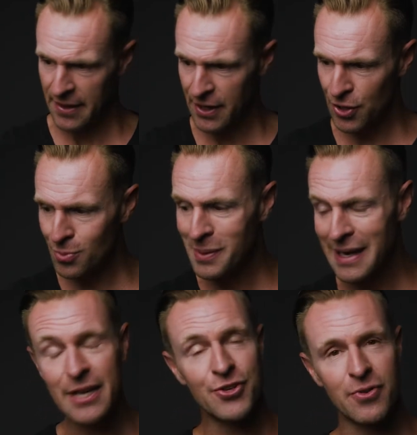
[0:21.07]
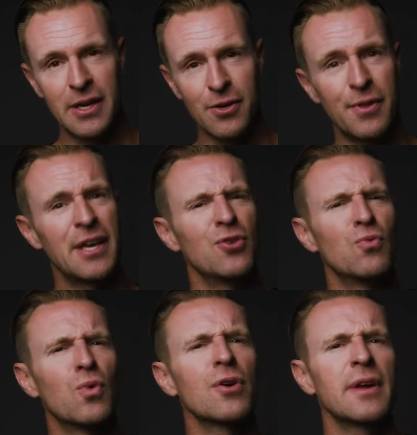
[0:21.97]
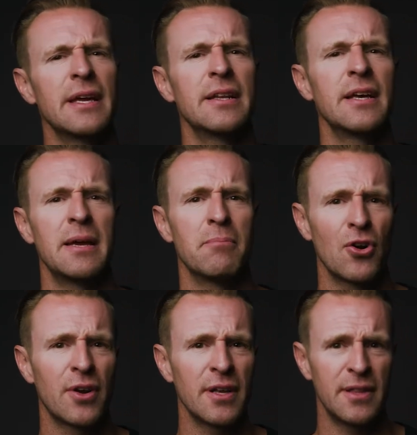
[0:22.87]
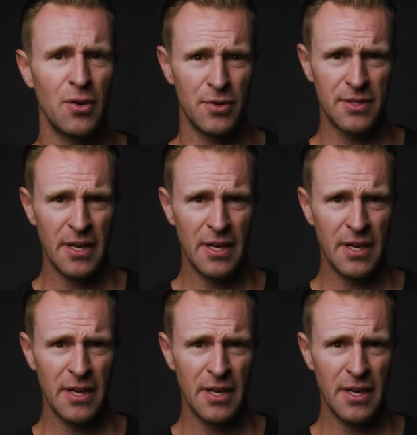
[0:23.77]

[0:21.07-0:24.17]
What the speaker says: that you'd be entering or that you were in a market that was